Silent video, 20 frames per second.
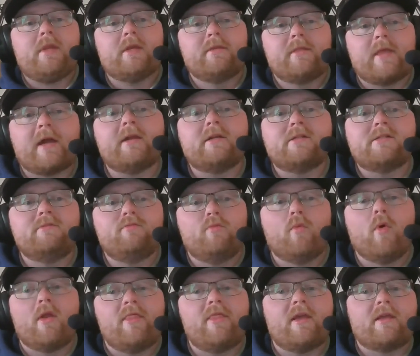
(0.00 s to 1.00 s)
that is
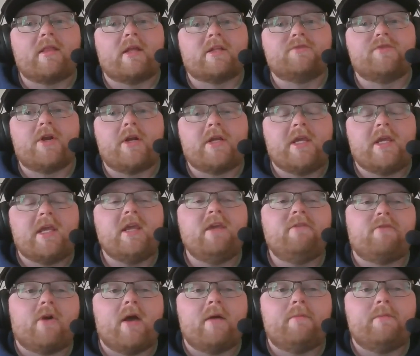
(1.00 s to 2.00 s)
one thing that's very key
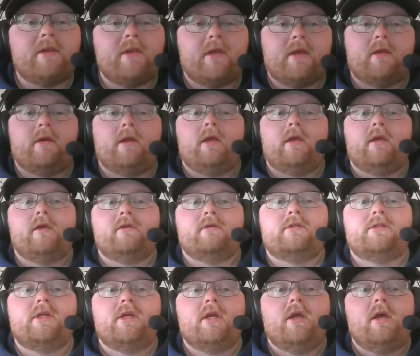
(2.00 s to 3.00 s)
for Edmonton
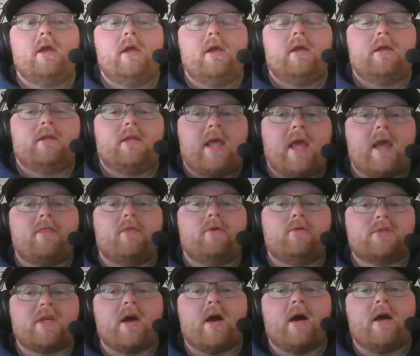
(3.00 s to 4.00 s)
is can
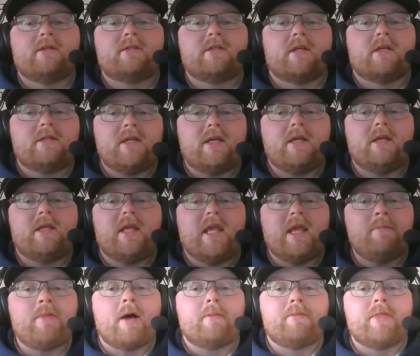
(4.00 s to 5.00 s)
those guys
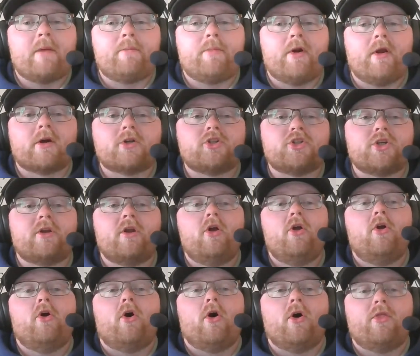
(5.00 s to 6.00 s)
keep up that production?
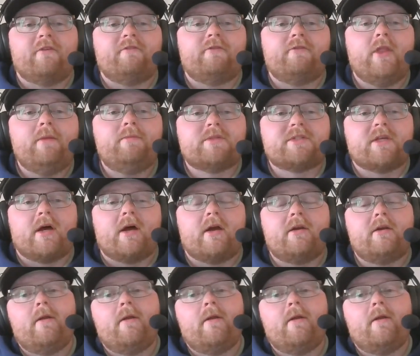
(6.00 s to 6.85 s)
On the flip side,